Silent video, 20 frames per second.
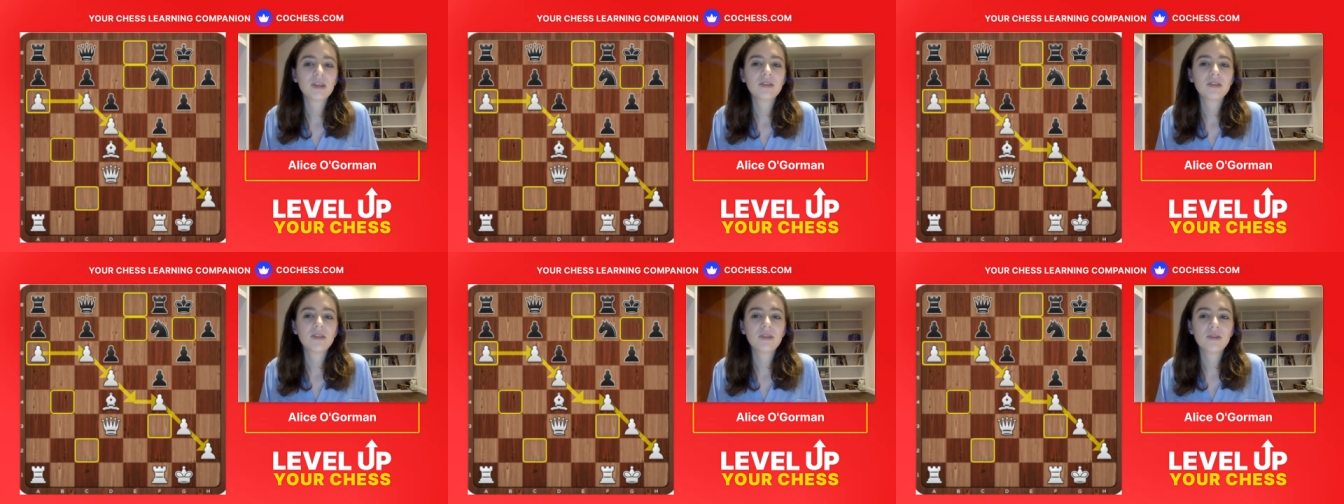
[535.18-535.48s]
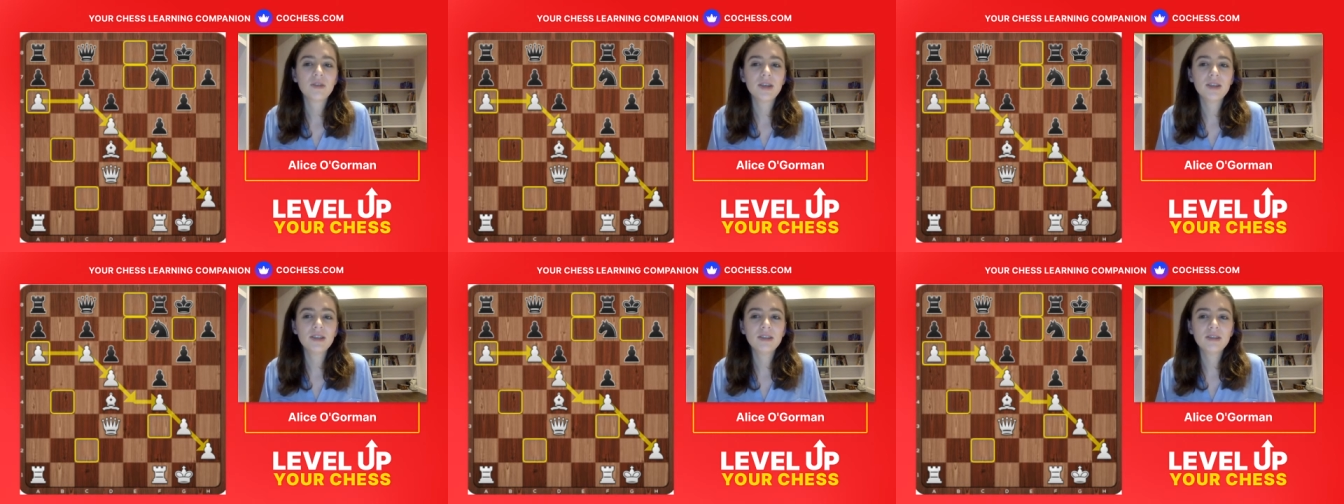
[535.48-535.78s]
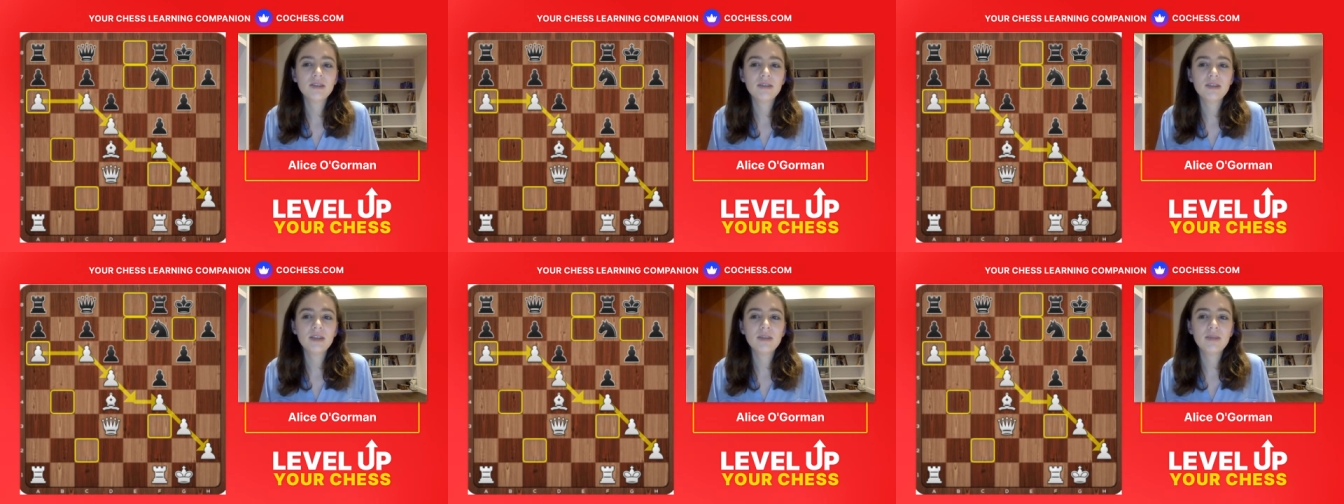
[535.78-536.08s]
So that's the
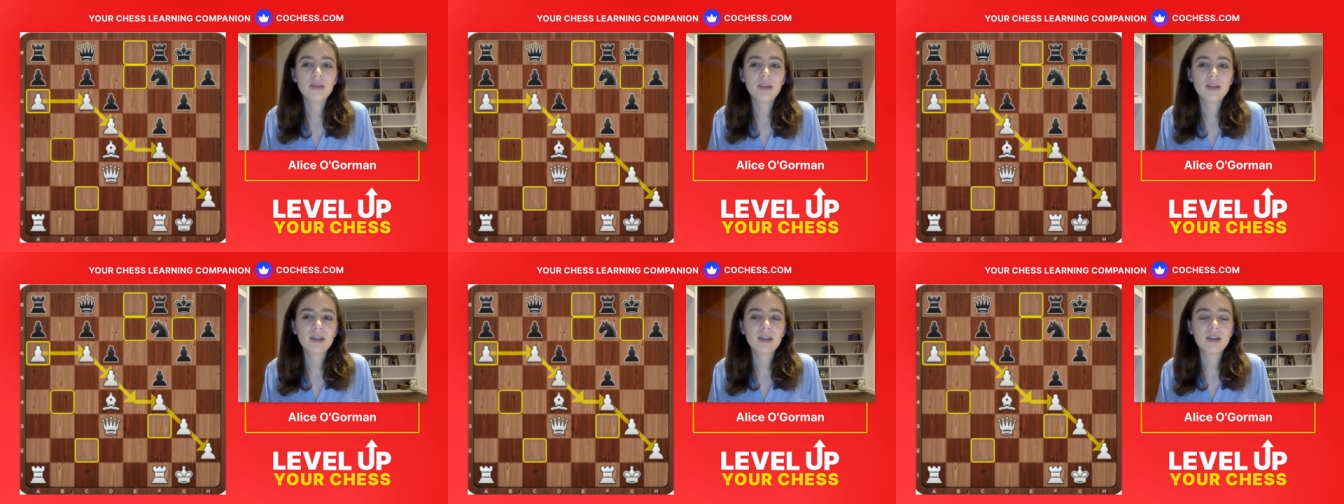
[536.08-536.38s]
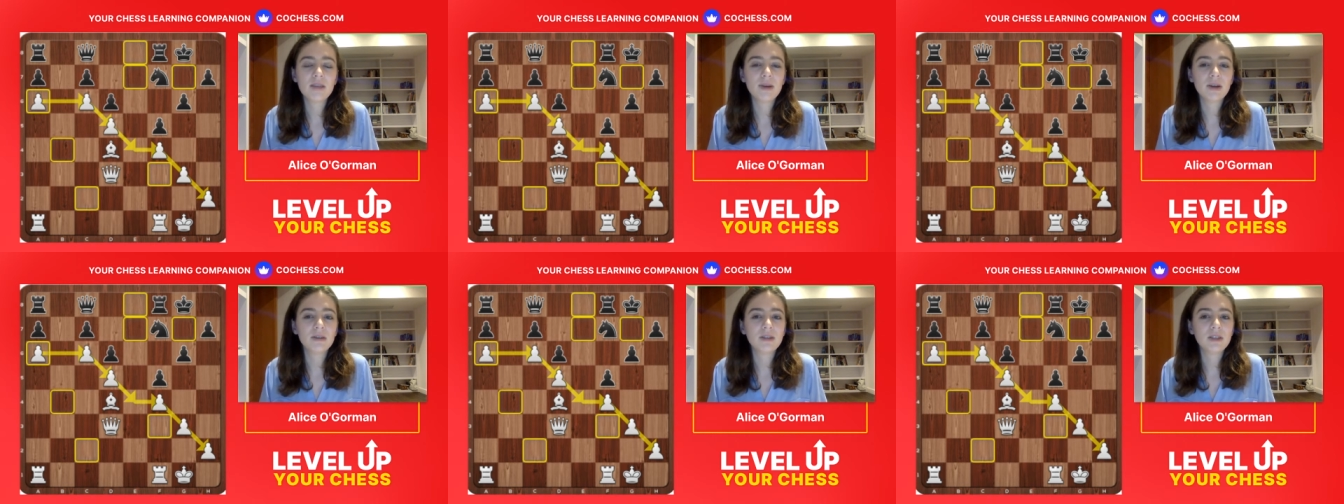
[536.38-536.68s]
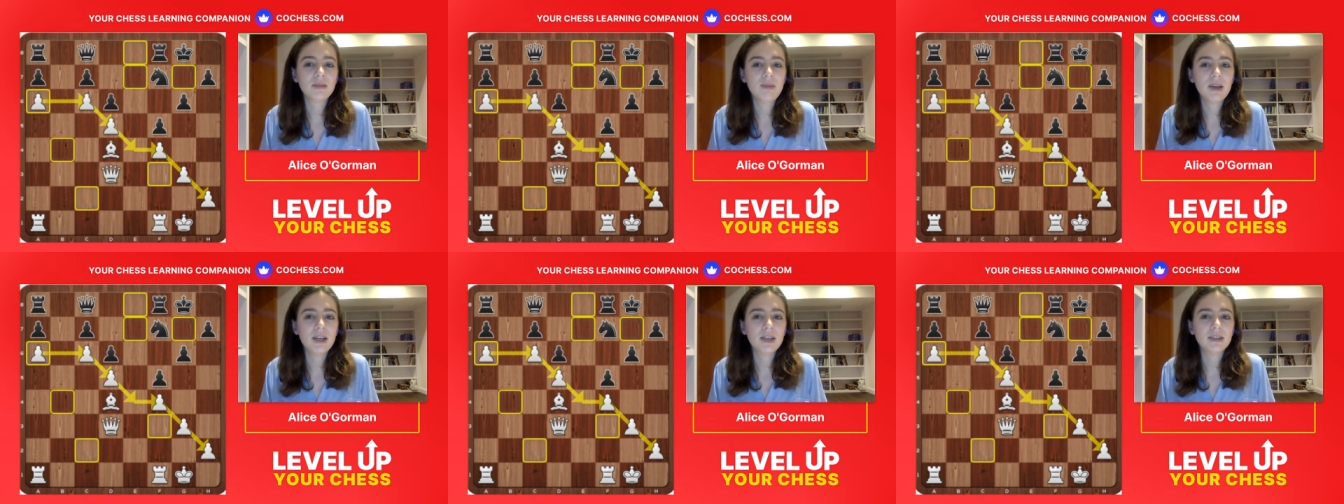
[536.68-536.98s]
really big thing about
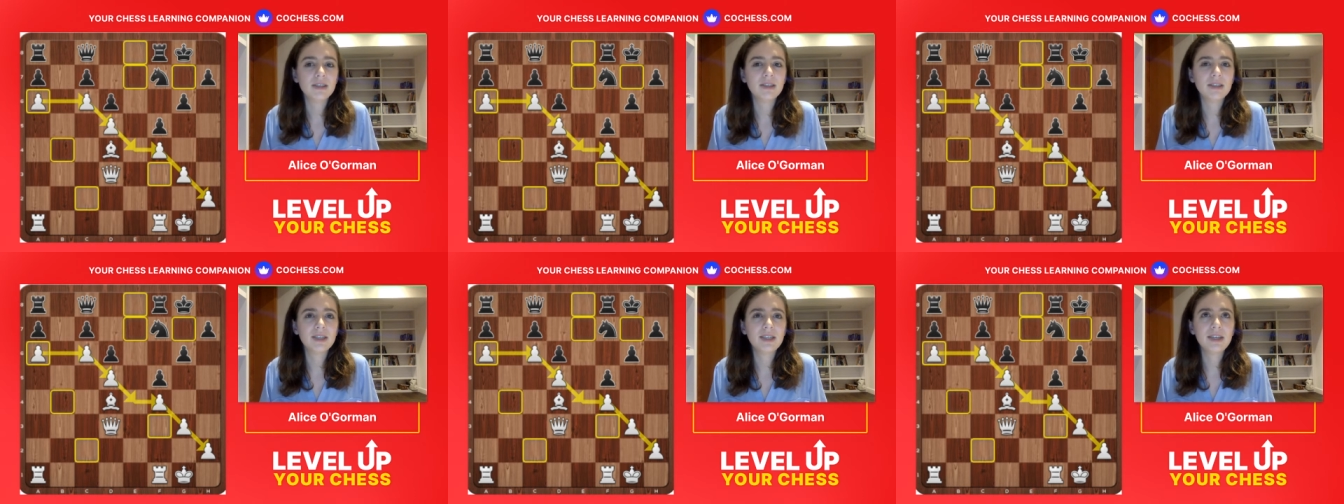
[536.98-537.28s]
space.